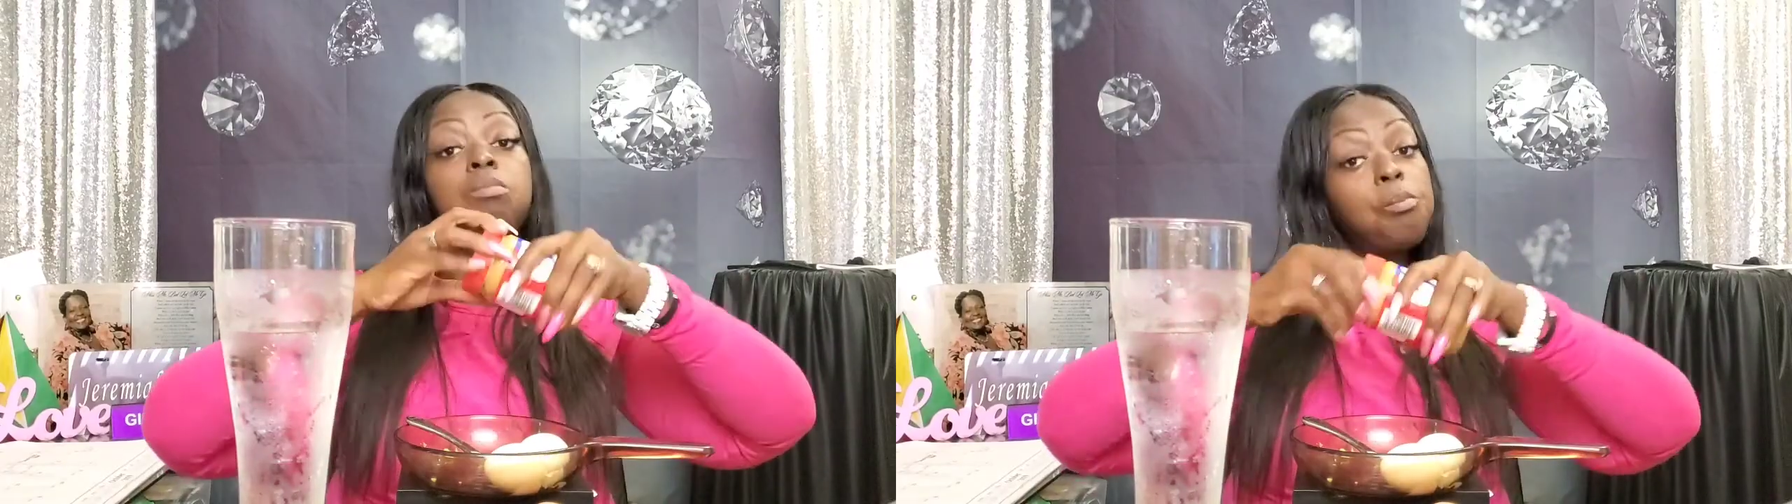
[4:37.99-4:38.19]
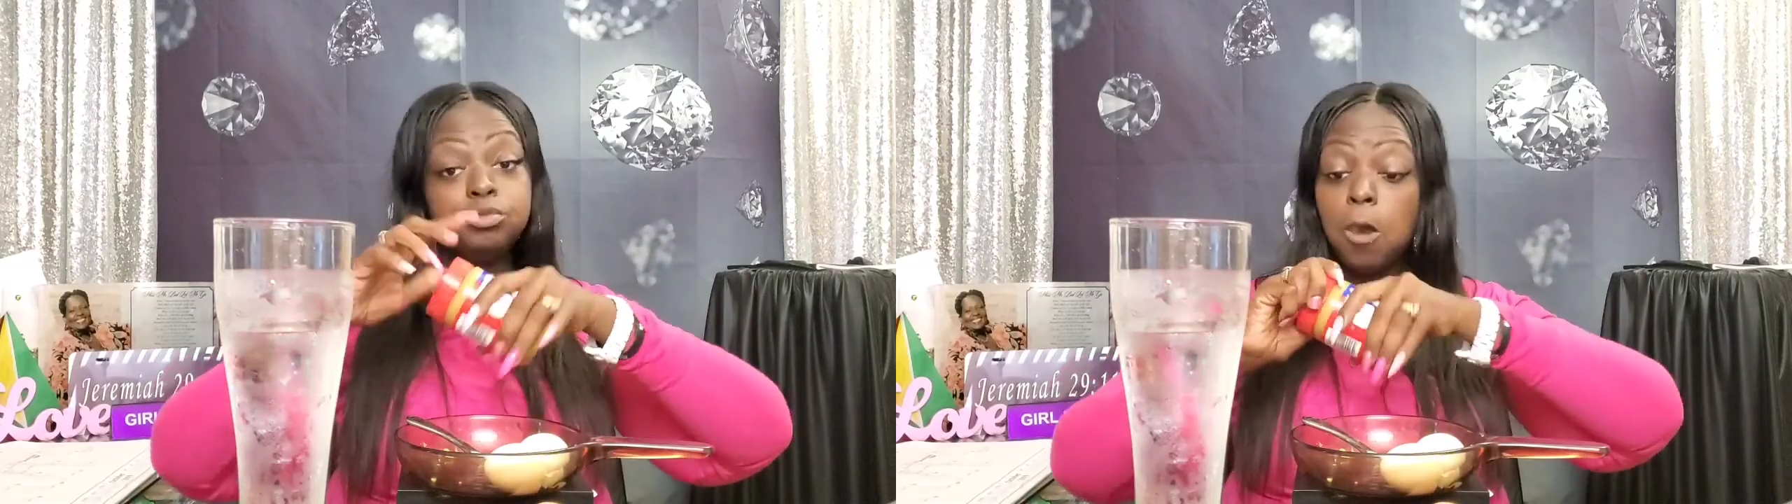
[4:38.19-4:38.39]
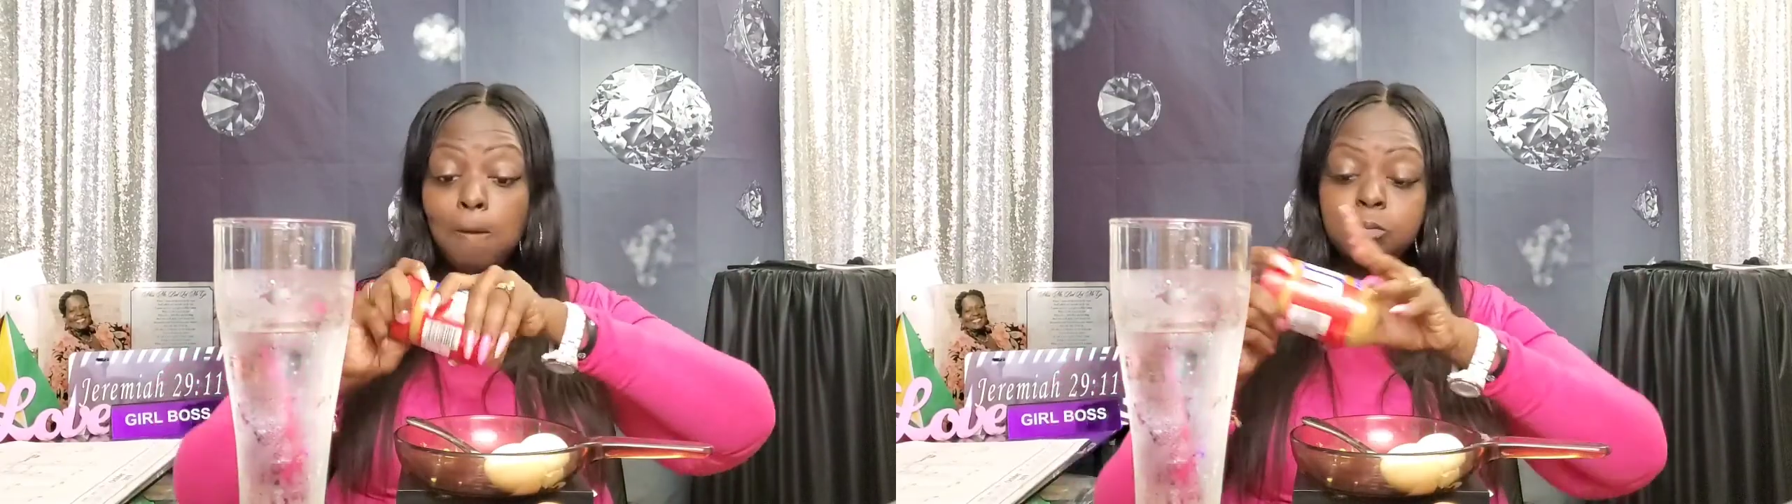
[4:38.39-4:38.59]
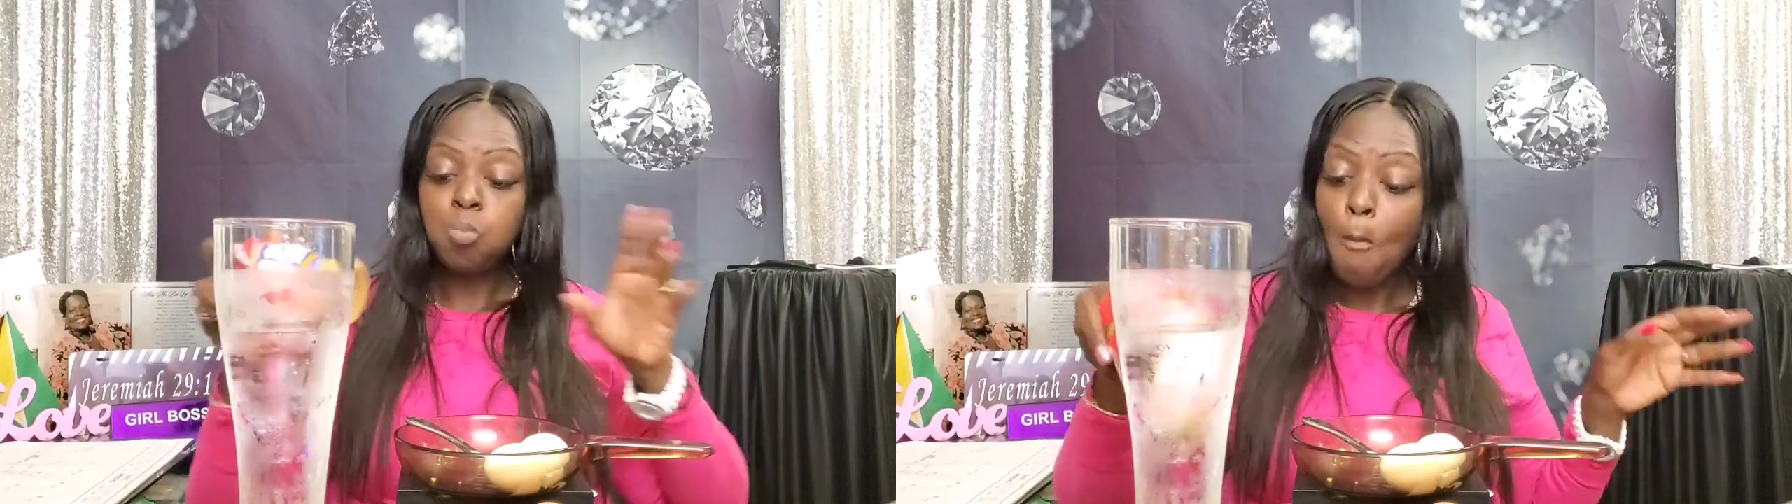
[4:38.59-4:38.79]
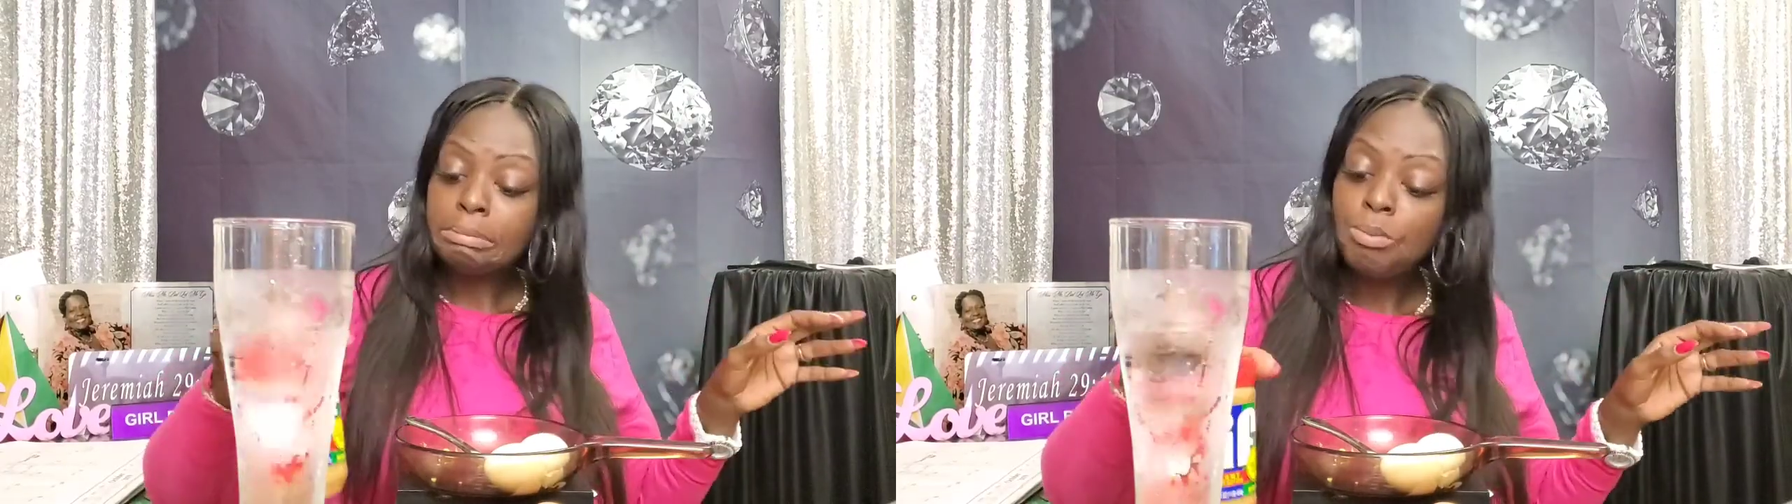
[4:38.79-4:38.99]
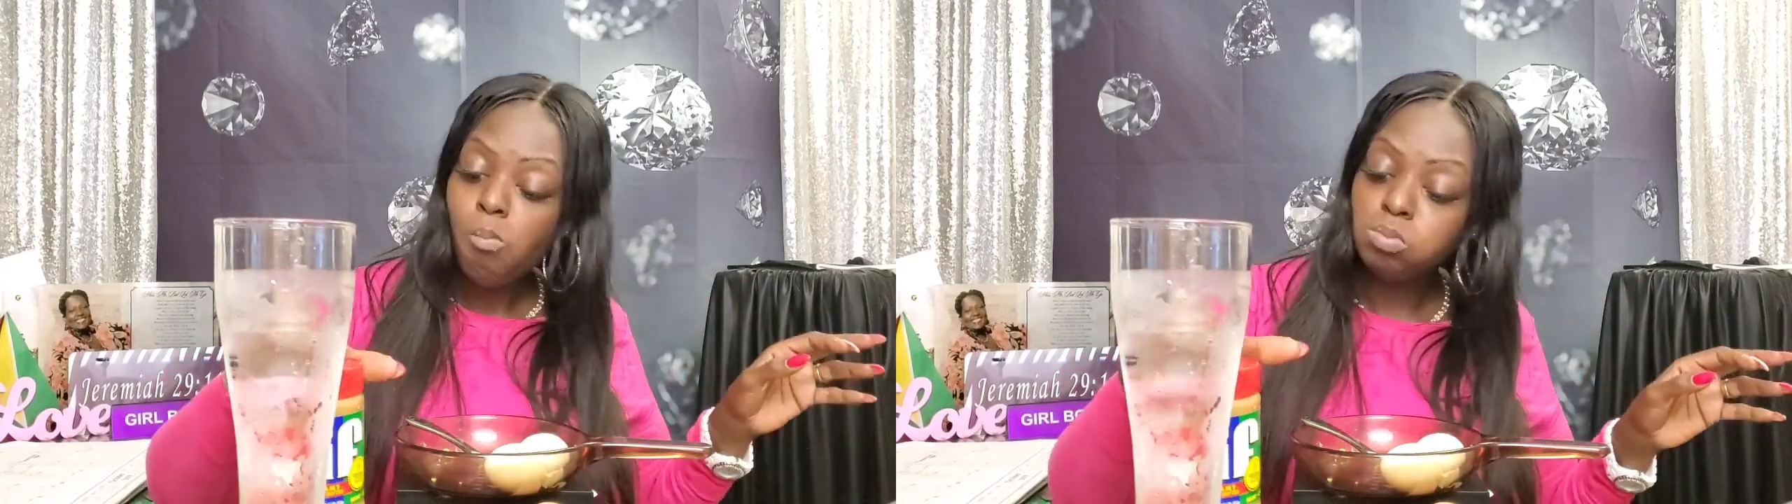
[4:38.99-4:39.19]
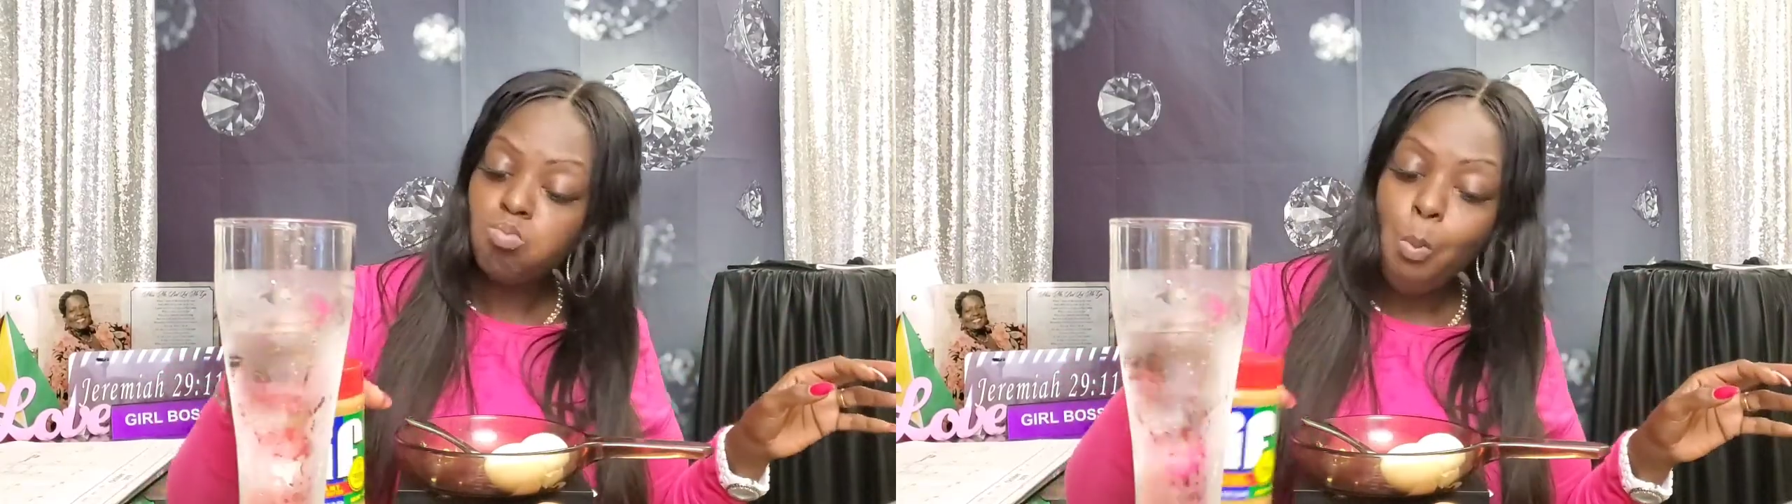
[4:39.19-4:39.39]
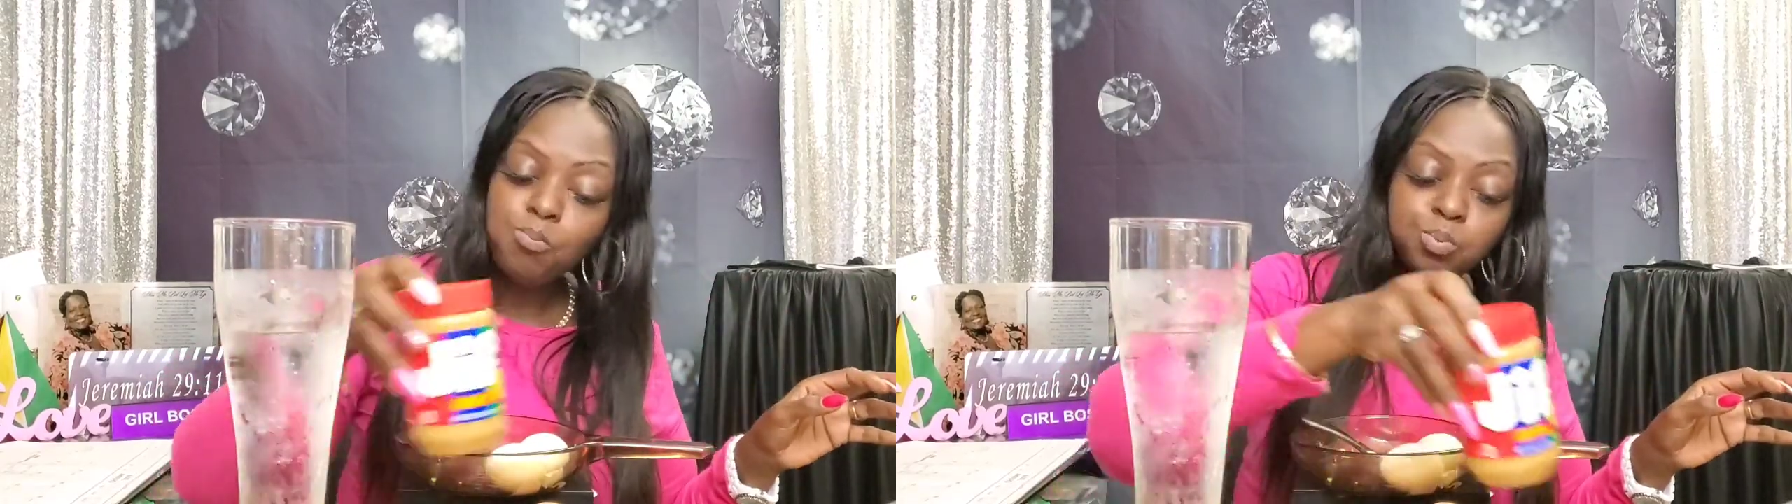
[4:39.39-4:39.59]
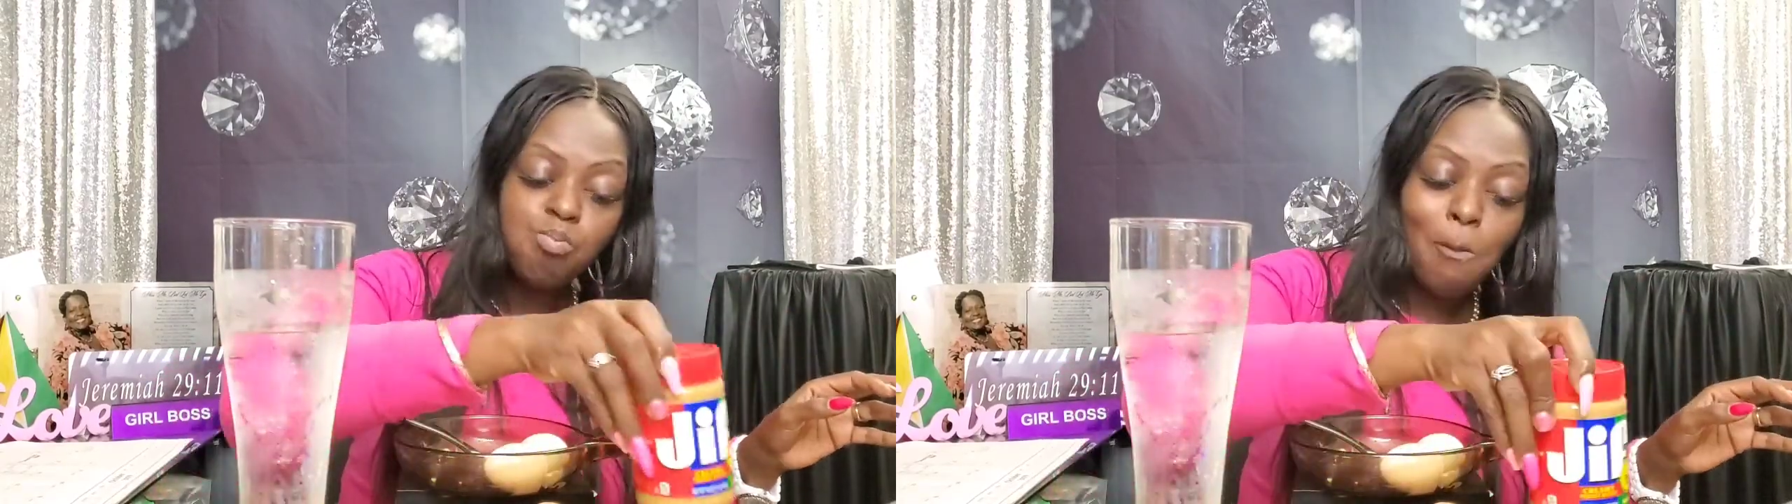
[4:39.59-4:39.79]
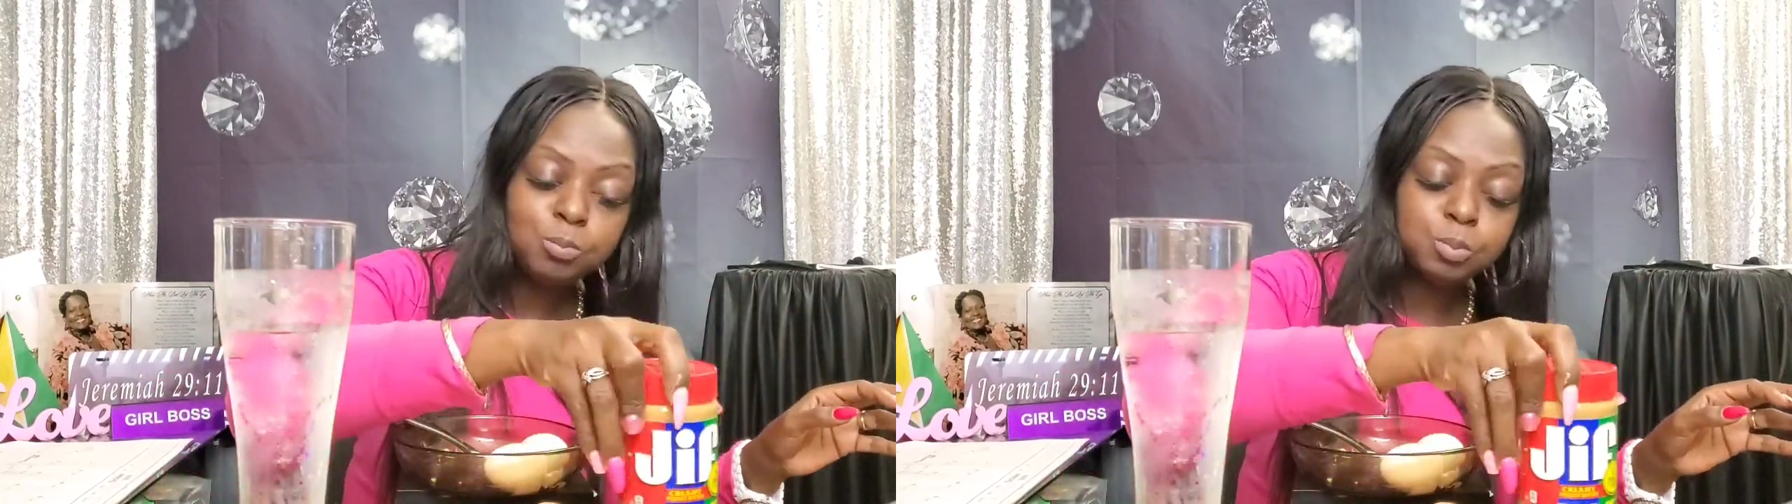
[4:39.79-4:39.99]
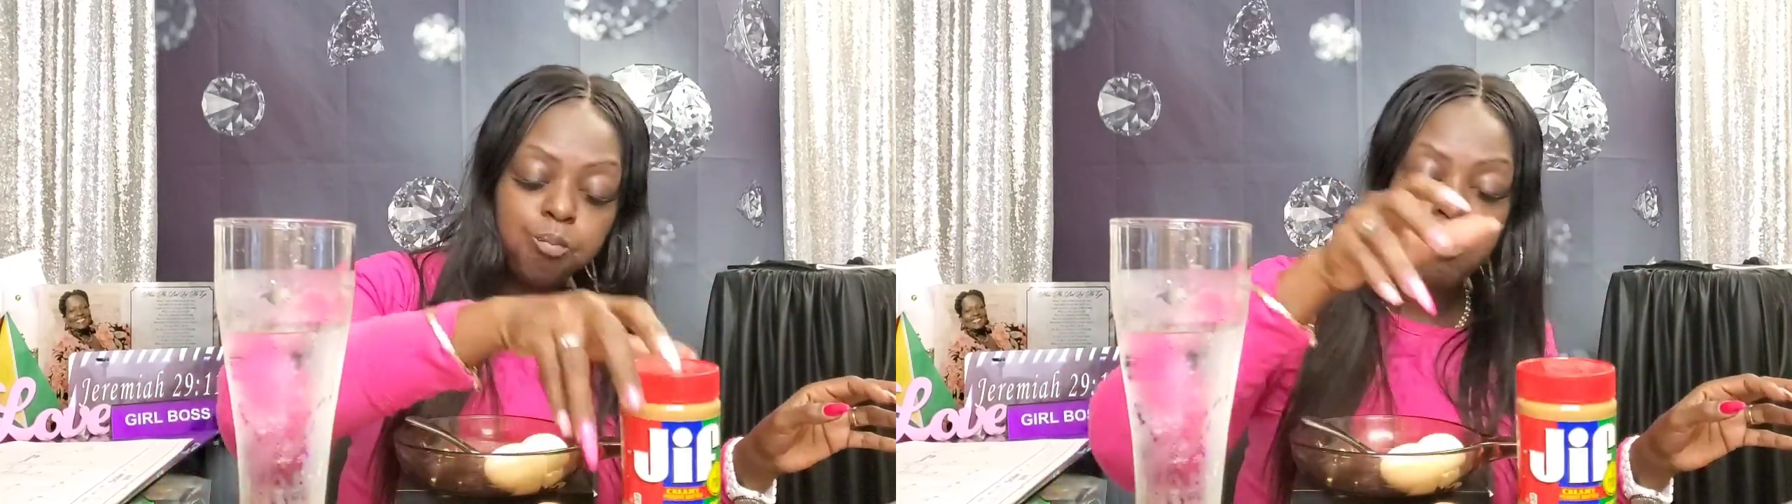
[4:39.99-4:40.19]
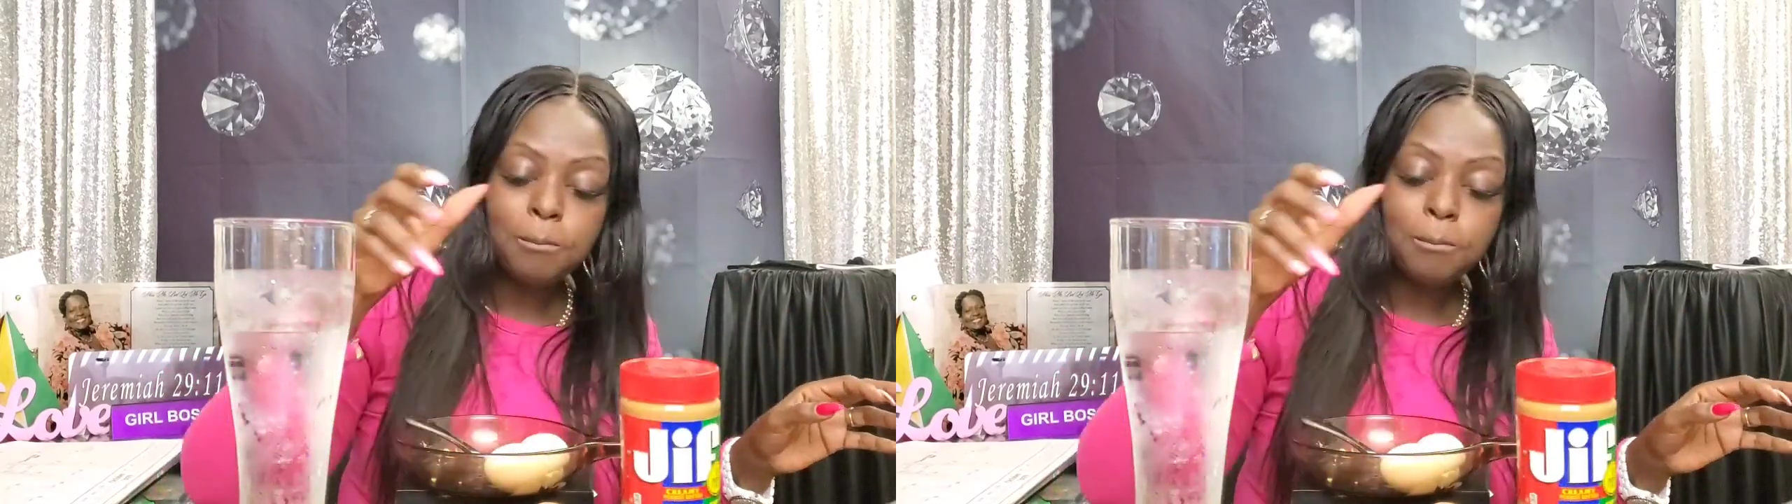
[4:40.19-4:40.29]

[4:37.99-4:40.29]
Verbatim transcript: my early in the video,